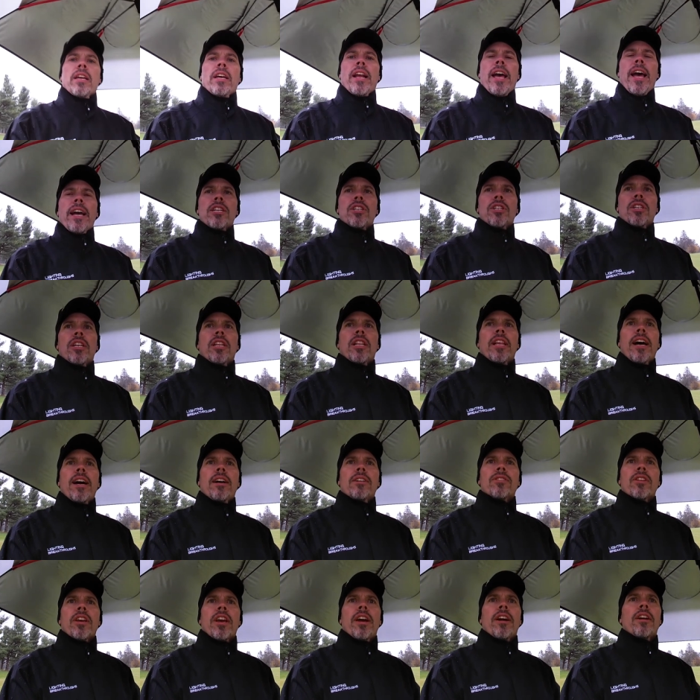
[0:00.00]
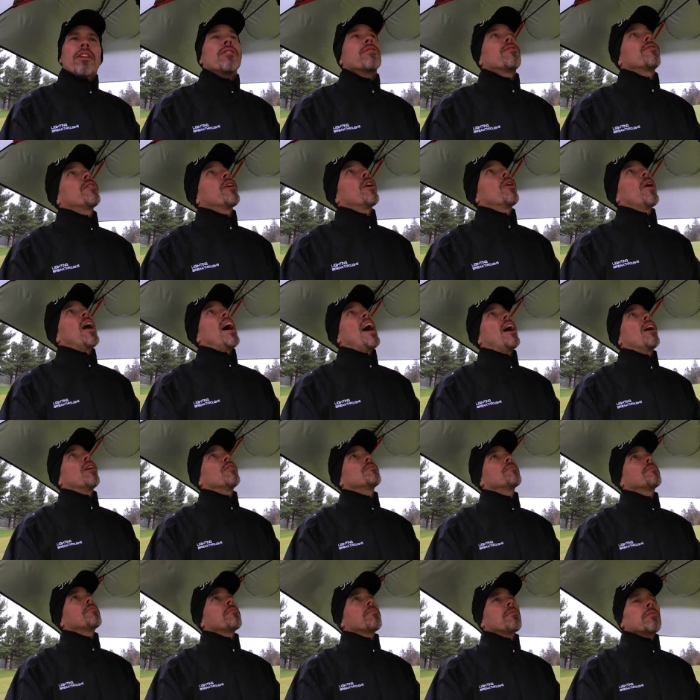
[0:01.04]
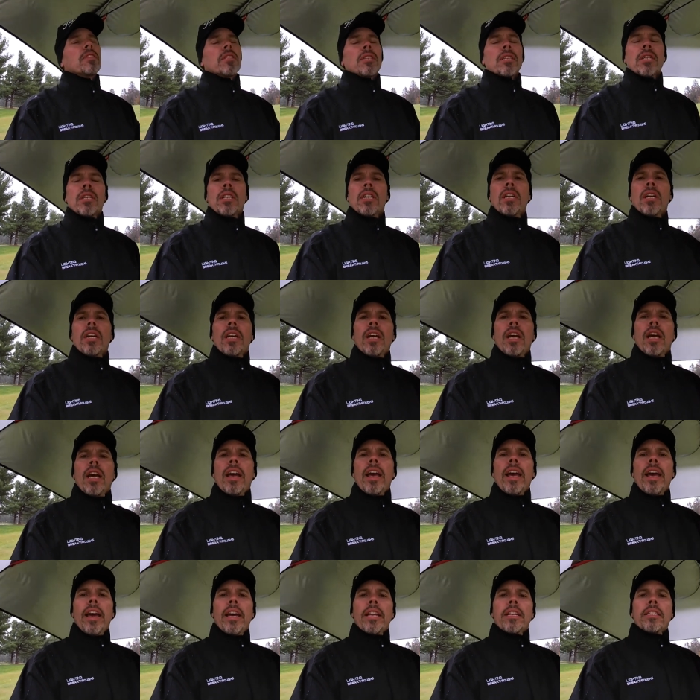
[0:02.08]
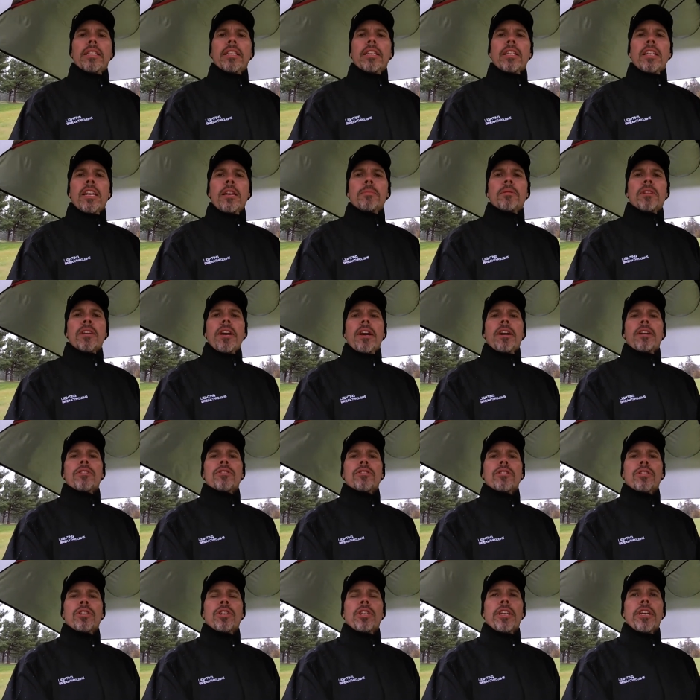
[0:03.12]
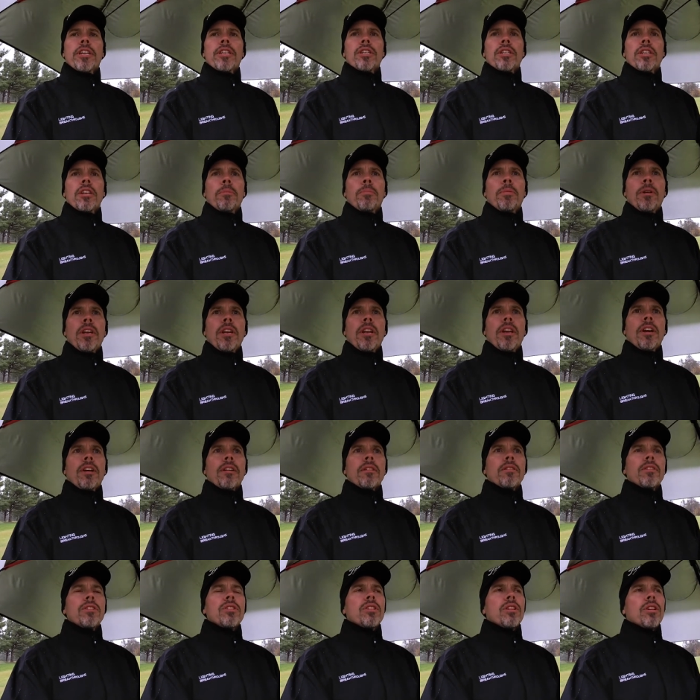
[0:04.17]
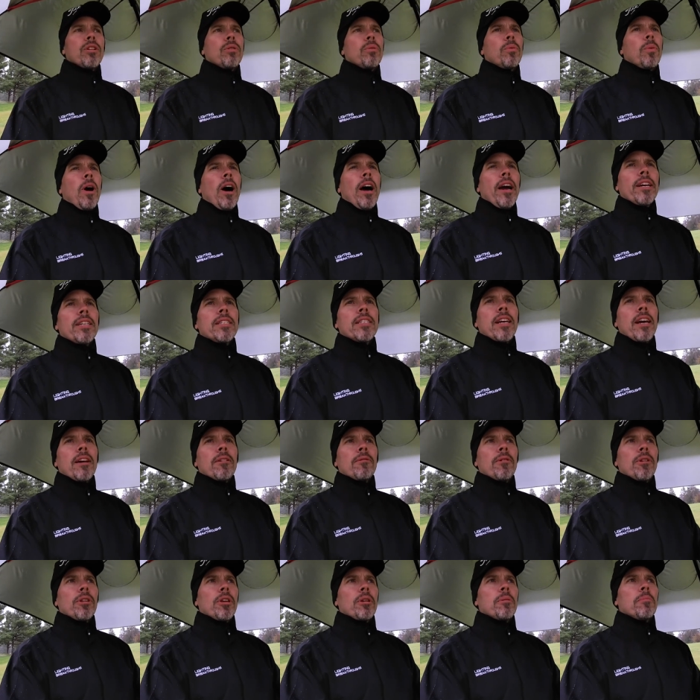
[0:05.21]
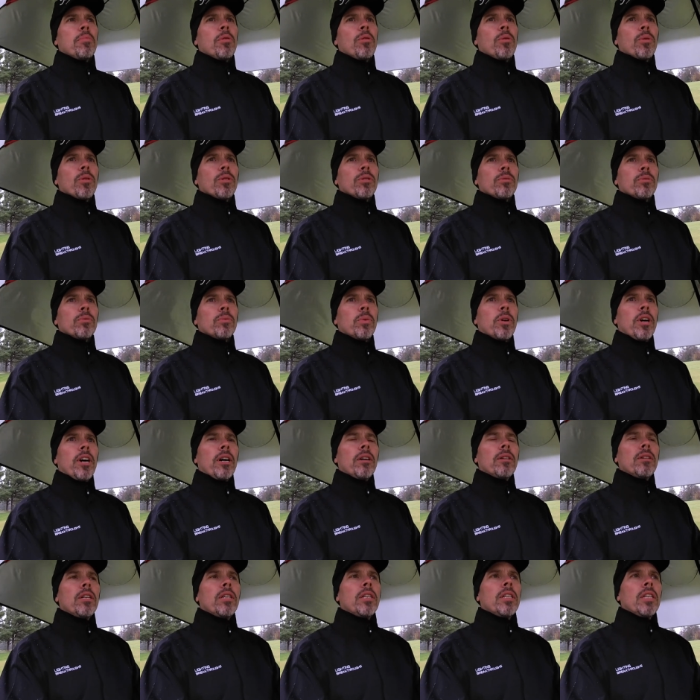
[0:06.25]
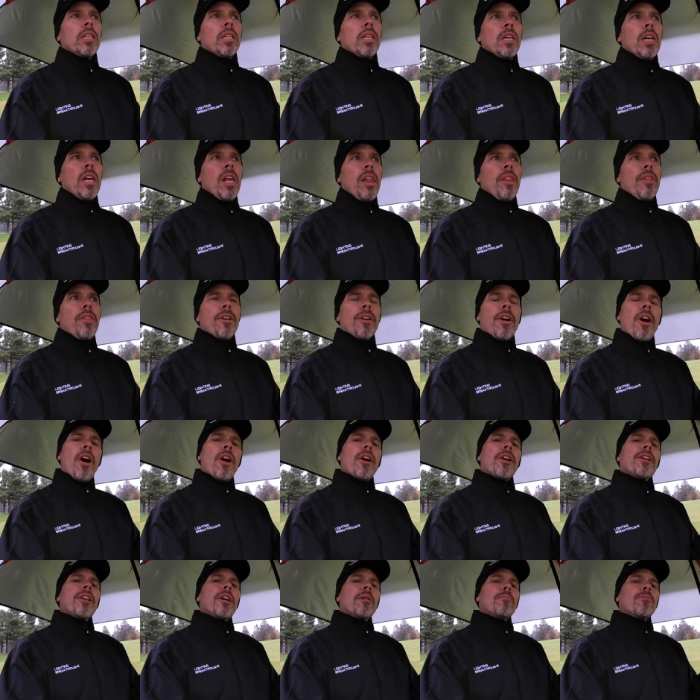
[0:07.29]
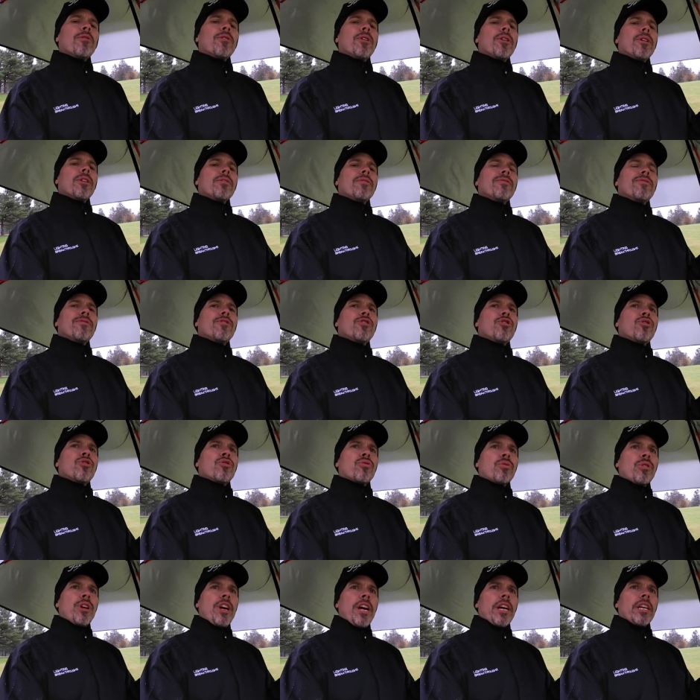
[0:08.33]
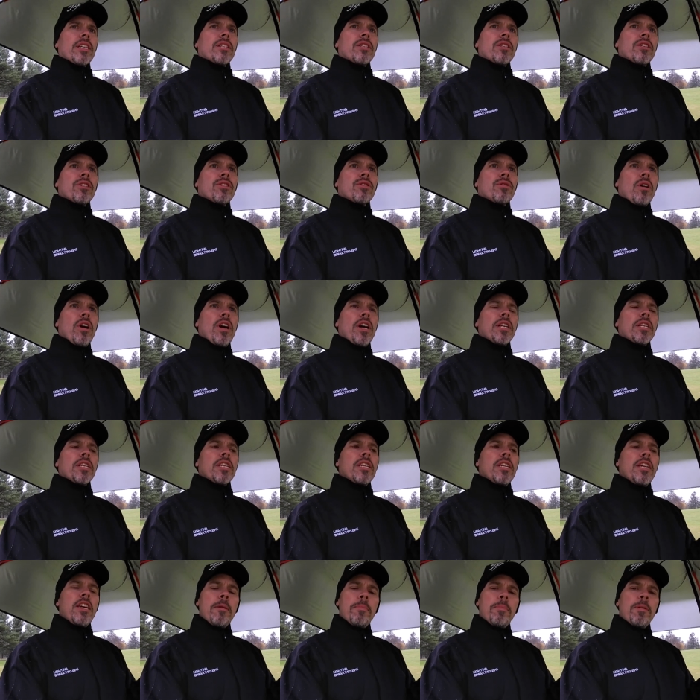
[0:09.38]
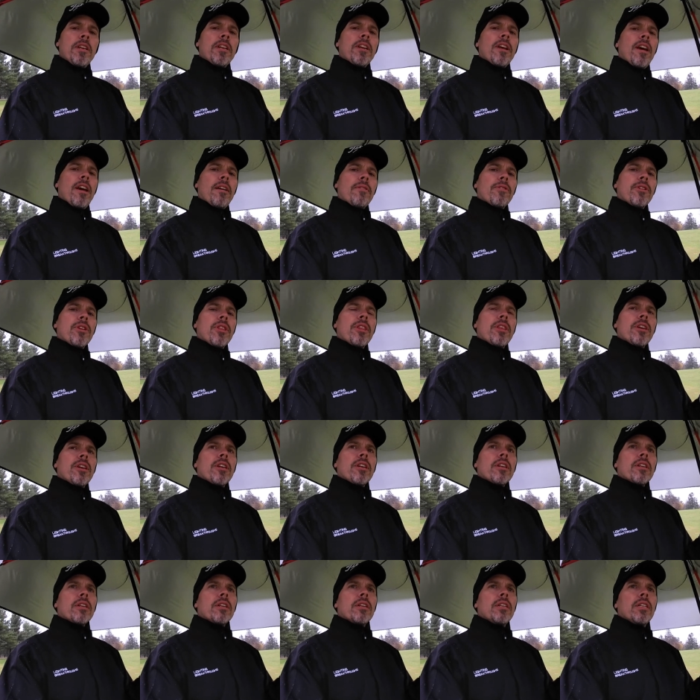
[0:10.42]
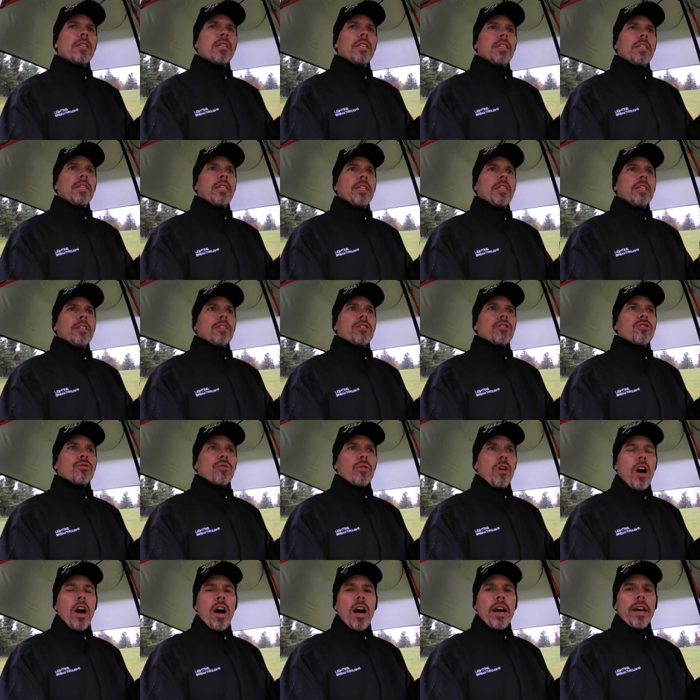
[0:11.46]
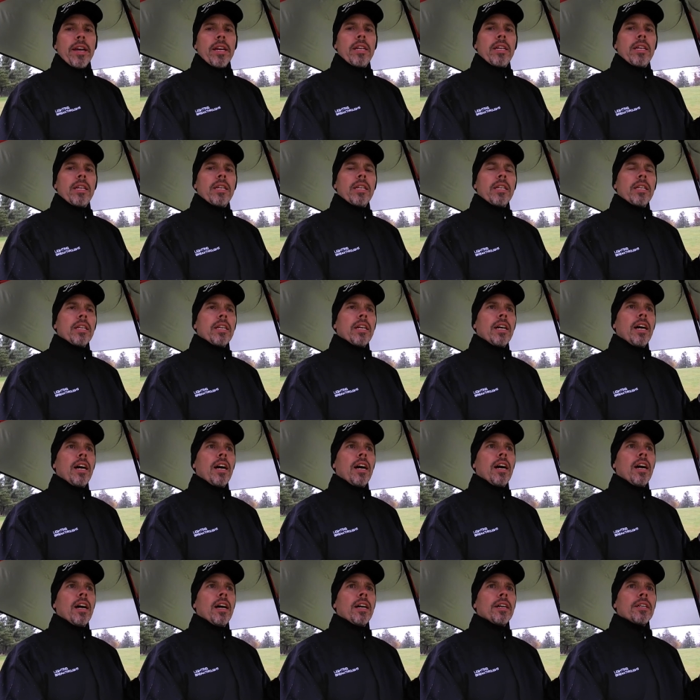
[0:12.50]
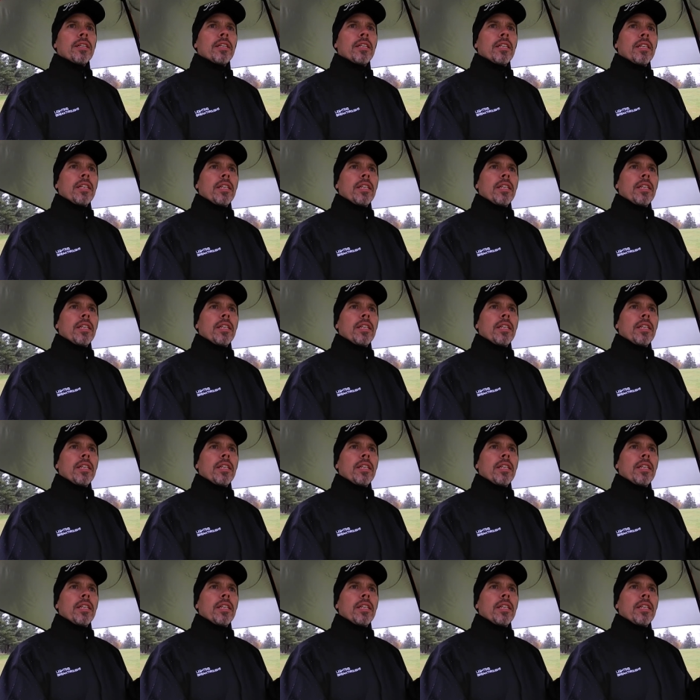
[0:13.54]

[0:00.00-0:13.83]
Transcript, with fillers: It actually allows air to flow out and keeps air circulation up in there. So why is that really important? Well, there are a number of tricks to try and keeping everything dry, uh,